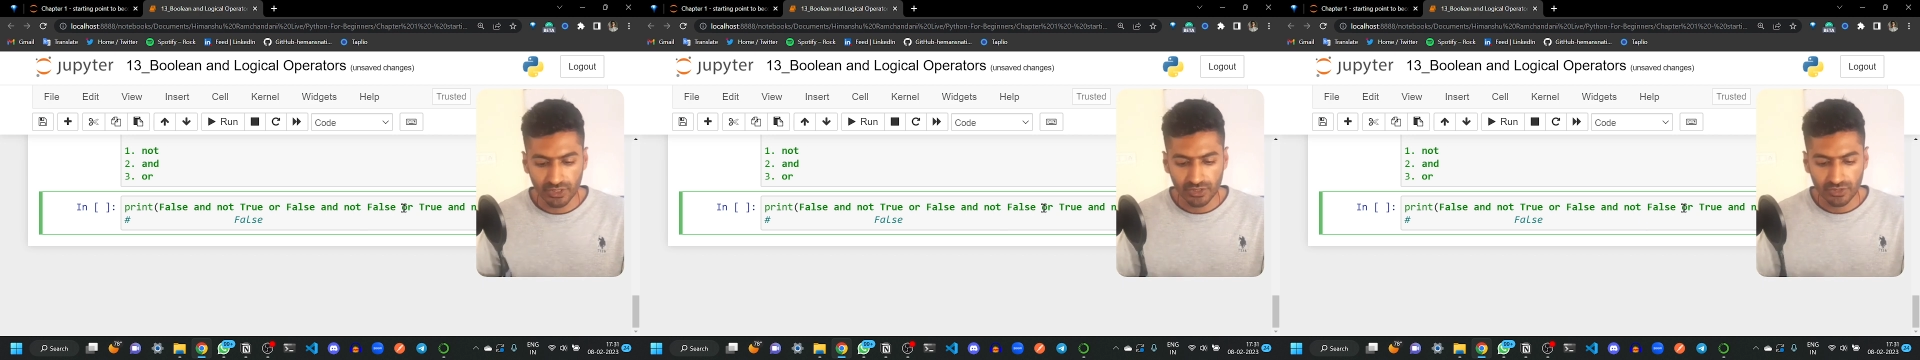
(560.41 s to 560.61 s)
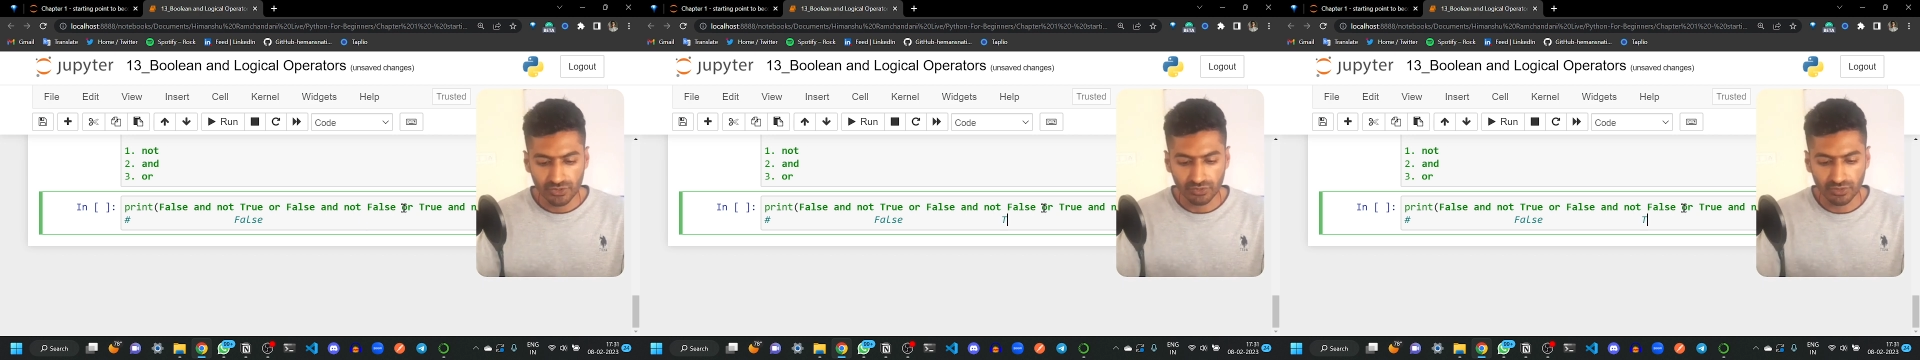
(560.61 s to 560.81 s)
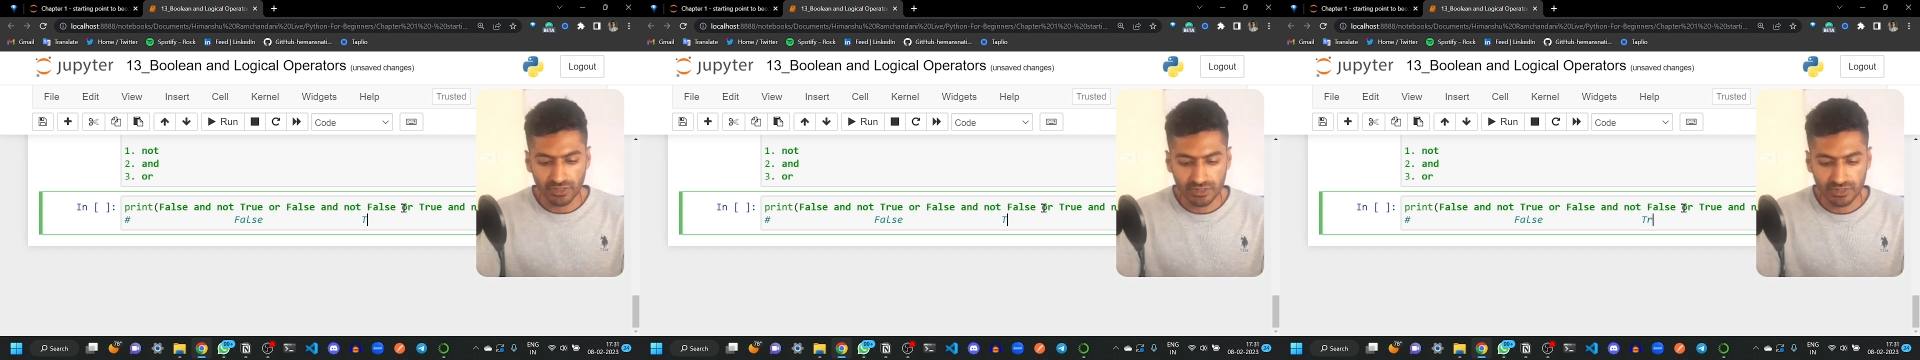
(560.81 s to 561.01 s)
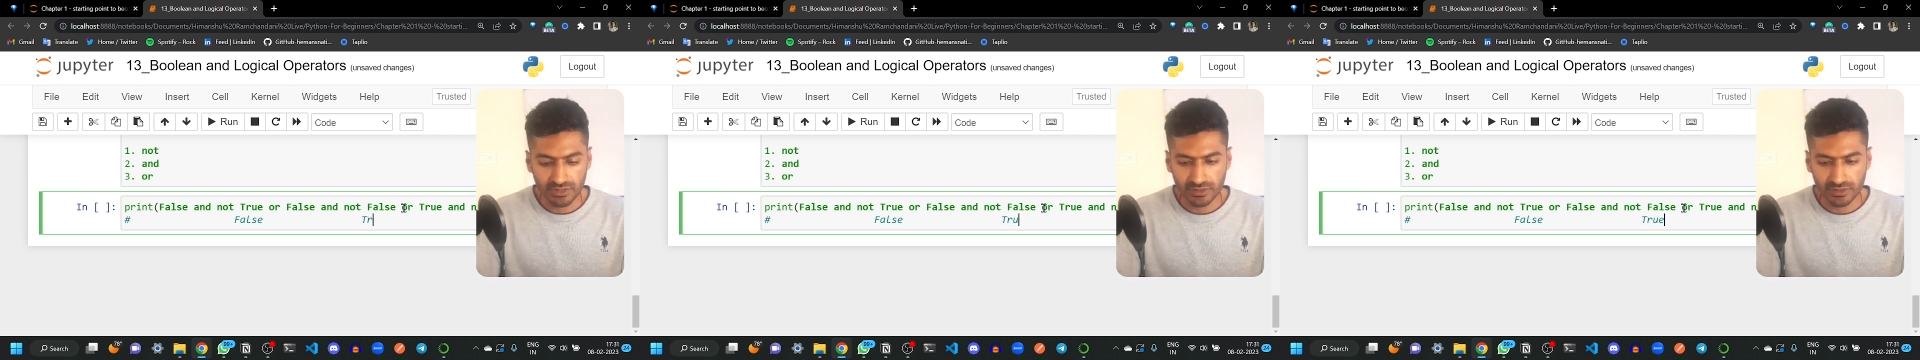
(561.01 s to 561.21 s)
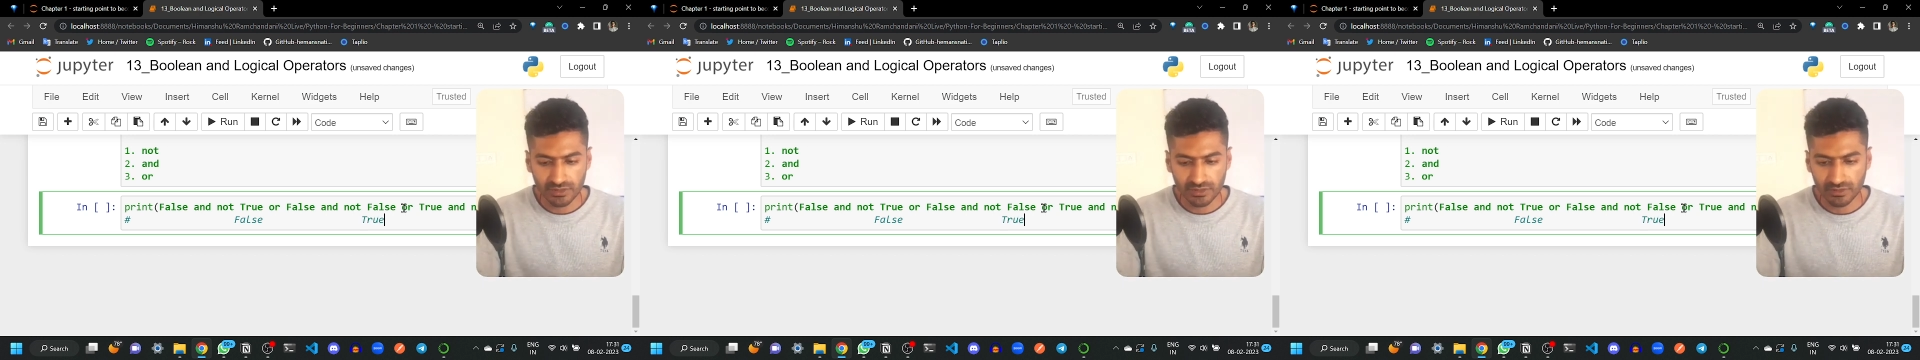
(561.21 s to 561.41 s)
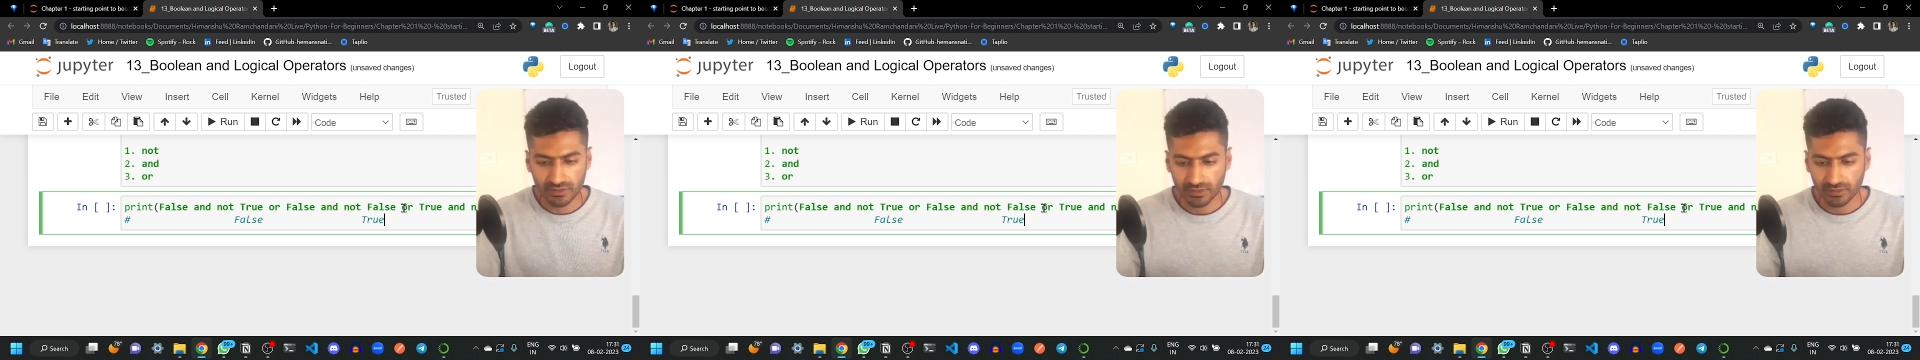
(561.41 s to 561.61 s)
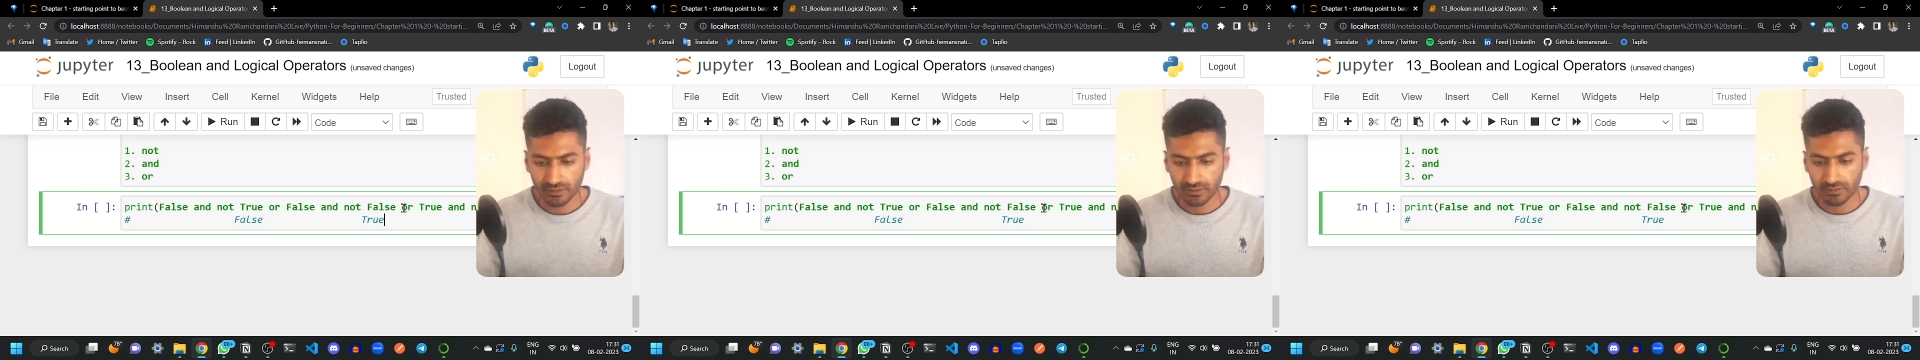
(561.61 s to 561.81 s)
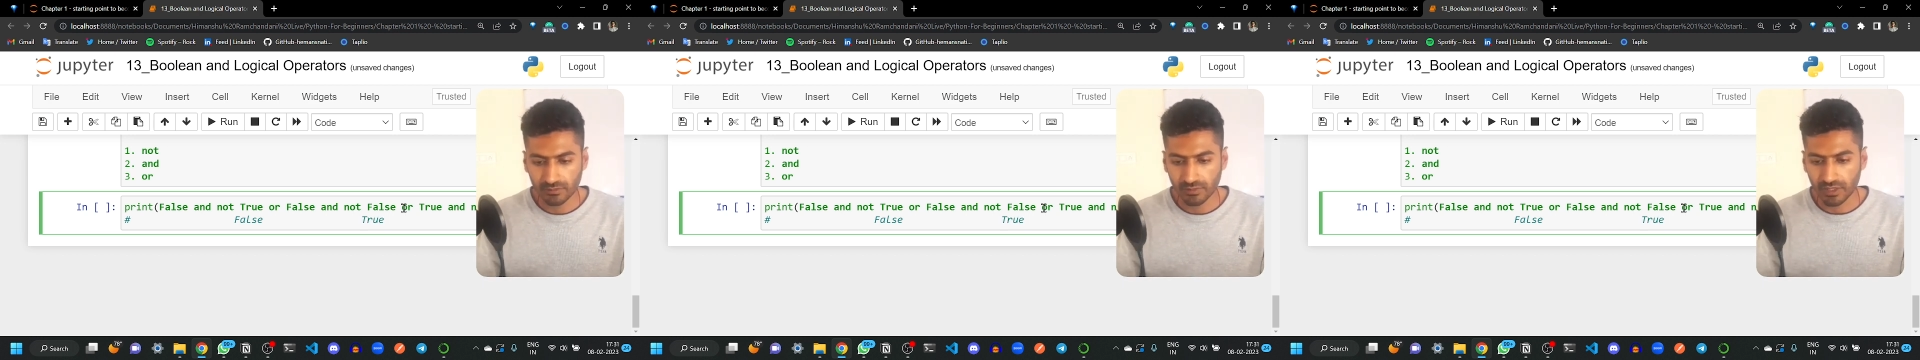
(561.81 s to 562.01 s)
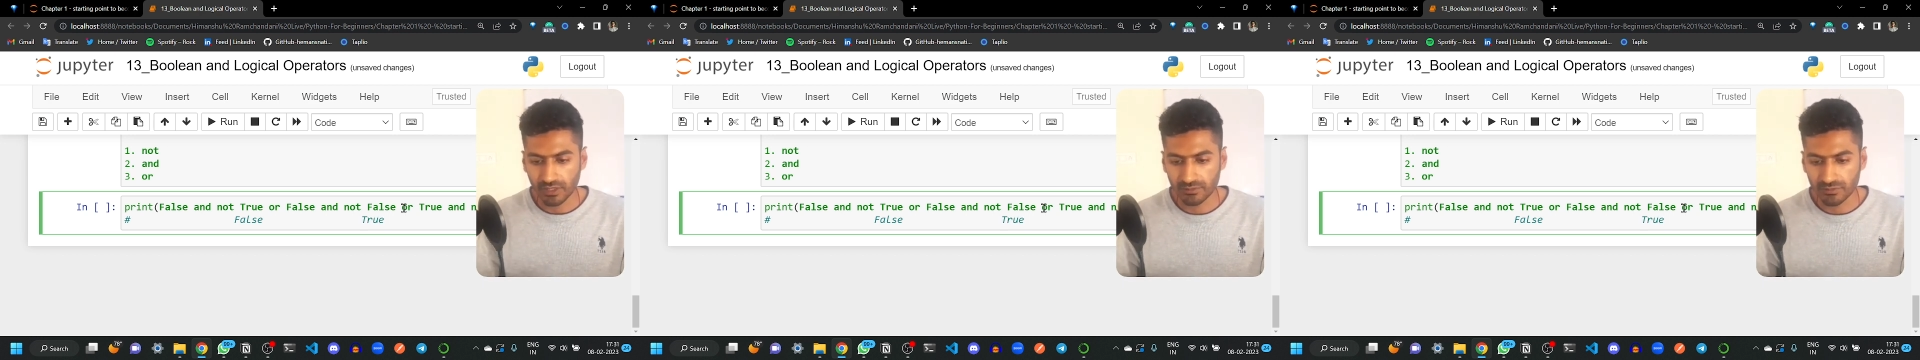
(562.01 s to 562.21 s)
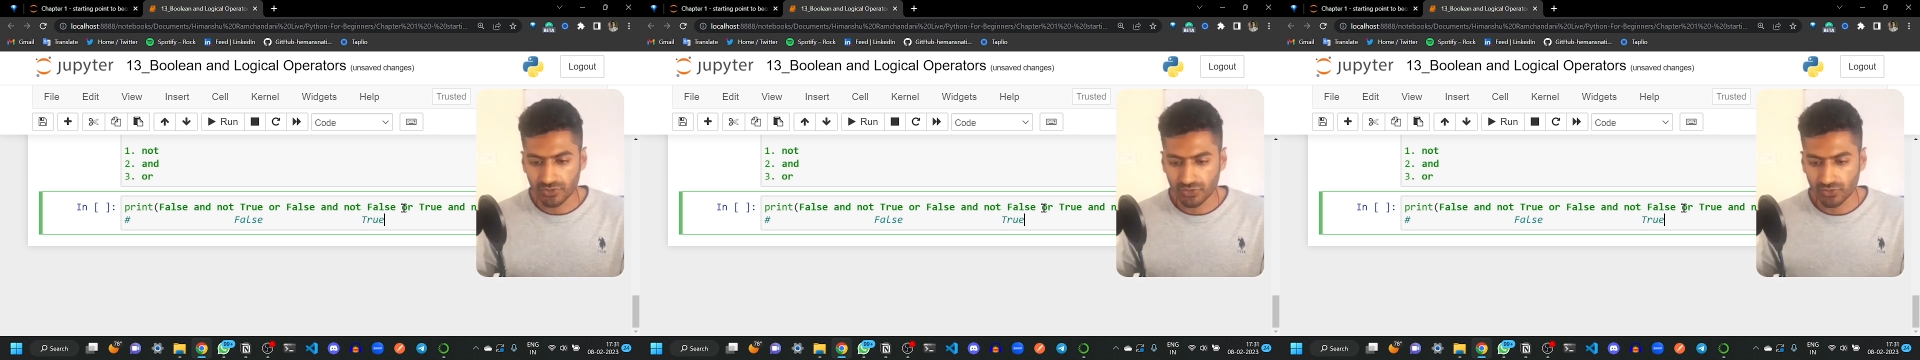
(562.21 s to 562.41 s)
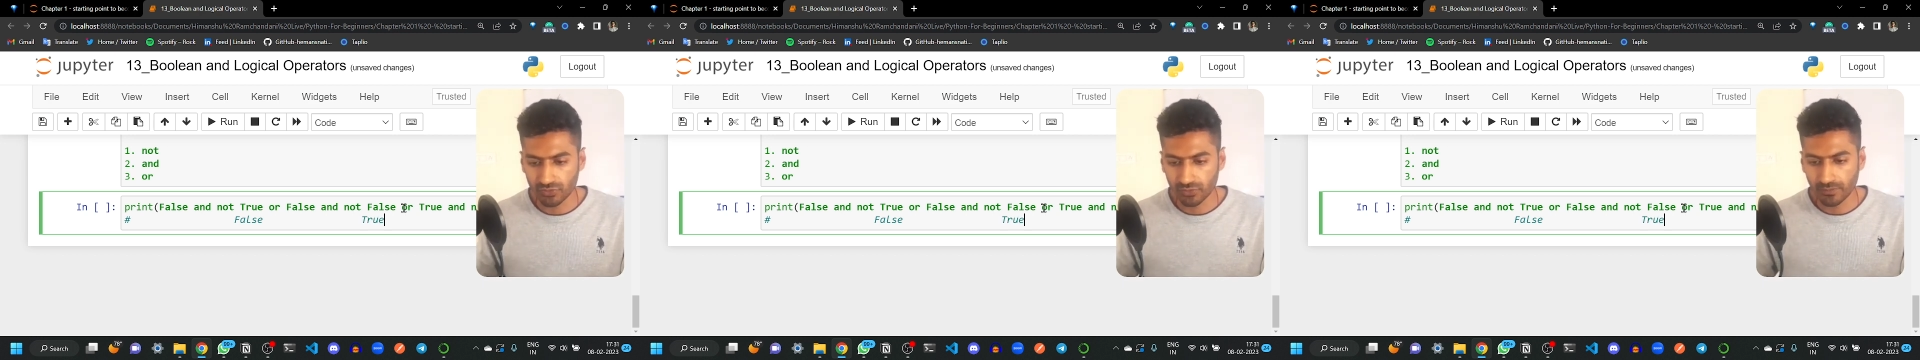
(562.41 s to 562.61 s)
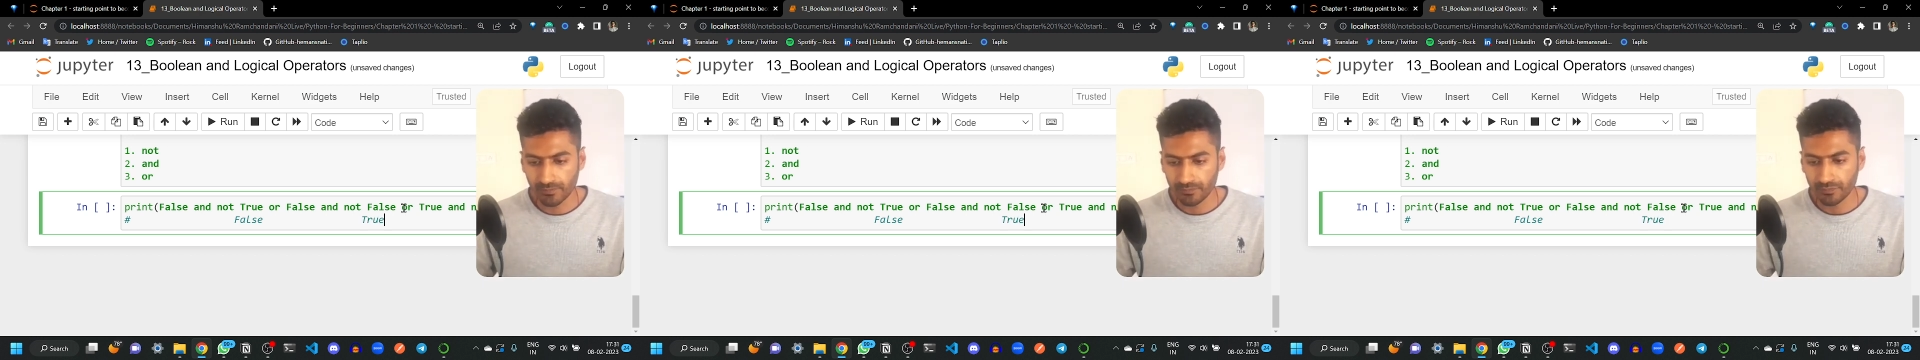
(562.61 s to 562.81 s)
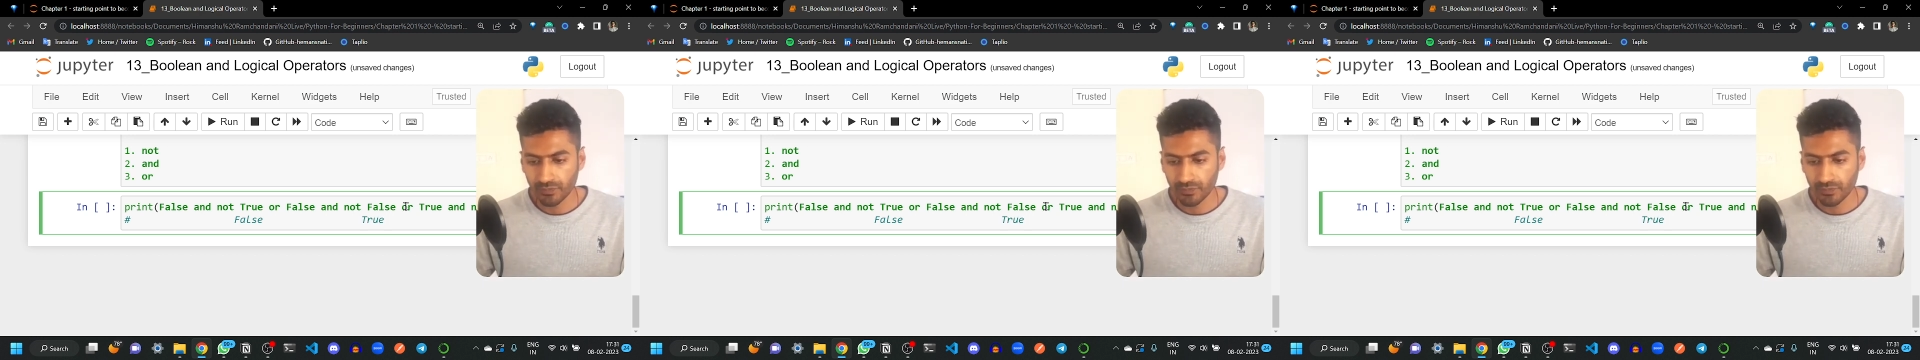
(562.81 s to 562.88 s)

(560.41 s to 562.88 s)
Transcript: So this becomes true,